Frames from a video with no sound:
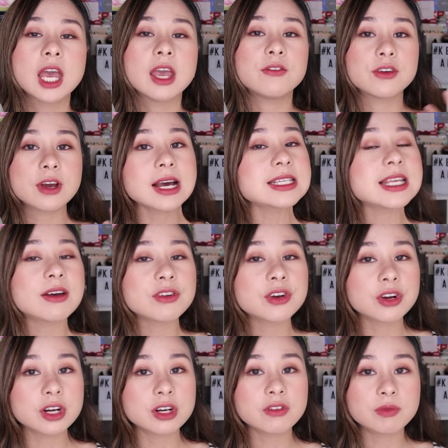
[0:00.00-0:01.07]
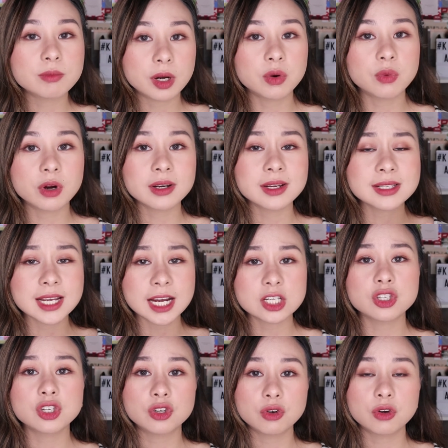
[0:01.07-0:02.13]
If you guys haven't heard of mugwort, it's
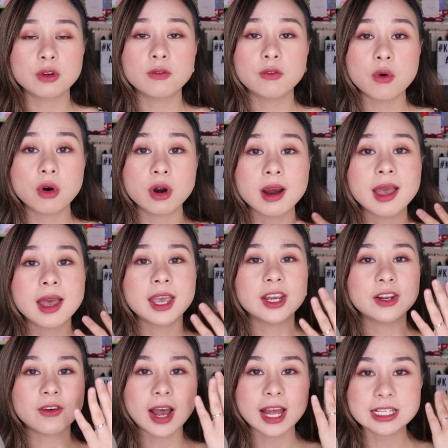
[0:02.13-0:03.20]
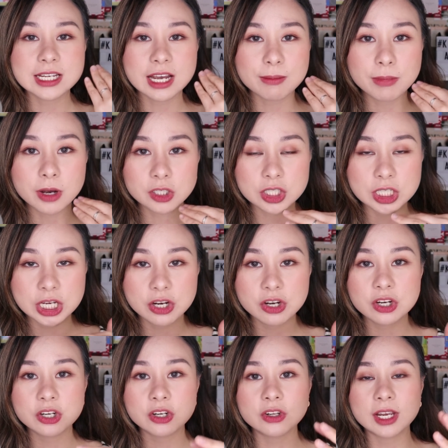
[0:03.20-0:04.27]
actually good for, you know,
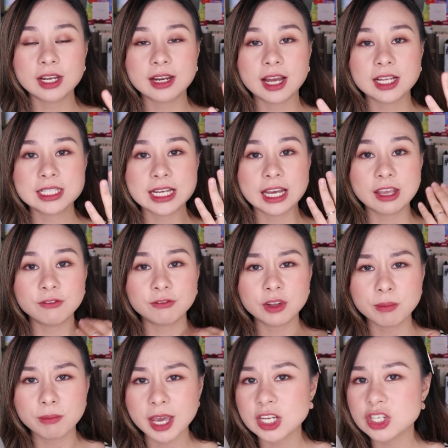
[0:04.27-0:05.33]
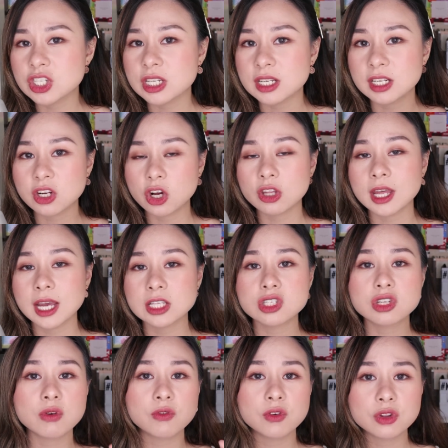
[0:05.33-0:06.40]
antibacterial and anti-inflammation and all that.
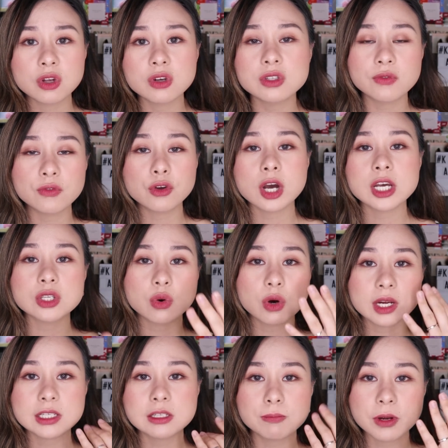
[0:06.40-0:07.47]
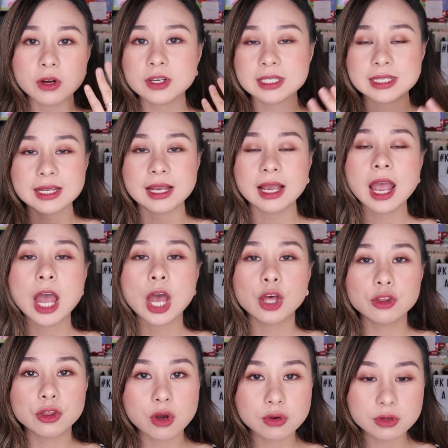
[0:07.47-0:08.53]
So for those of you guys who are experiencing
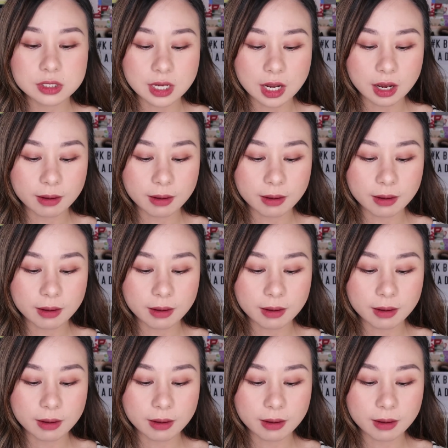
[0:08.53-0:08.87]
those